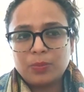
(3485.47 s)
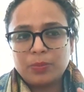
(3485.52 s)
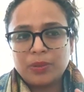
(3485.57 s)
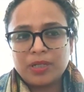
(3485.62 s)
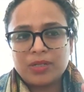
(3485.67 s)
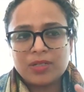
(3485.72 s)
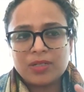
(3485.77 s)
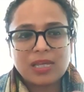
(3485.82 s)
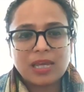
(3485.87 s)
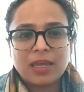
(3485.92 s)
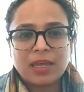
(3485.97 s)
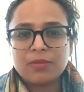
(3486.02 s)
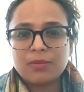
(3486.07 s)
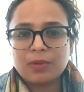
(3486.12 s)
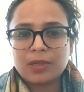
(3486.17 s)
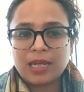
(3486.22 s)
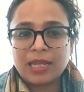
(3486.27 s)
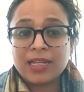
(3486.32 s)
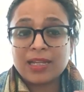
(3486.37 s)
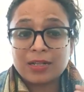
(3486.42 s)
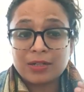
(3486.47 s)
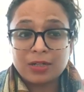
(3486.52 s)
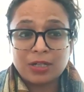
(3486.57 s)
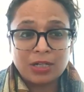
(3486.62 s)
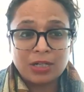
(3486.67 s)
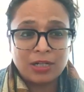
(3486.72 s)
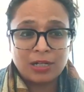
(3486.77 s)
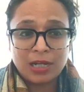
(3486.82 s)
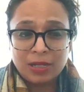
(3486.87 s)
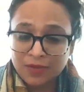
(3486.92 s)
because
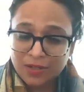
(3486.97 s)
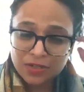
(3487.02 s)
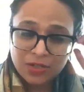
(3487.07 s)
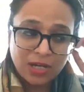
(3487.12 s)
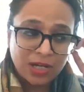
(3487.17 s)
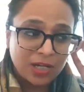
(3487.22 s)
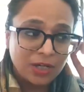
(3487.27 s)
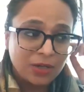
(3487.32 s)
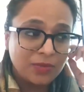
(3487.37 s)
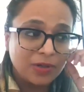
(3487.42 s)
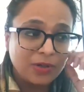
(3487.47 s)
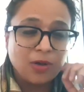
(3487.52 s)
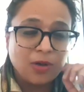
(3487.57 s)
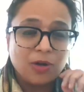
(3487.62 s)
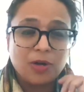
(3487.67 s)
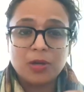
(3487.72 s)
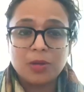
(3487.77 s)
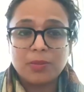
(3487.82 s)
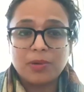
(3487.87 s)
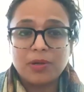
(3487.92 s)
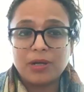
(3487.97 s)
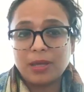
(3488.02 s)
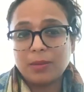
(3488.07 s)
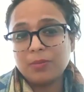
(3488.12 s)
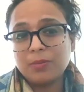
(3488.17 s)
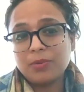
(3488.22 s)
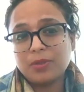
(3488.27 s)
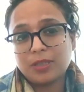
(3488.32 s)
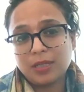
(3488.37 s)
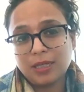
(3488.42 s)
Vaishali, you were talking about
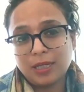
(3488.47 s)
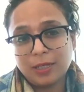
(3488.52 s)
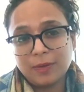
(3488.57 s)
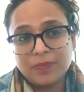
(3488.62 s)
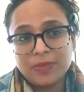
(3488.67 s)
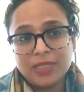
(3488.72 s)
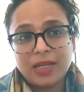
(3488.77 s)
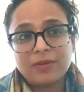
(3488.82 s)
empathy,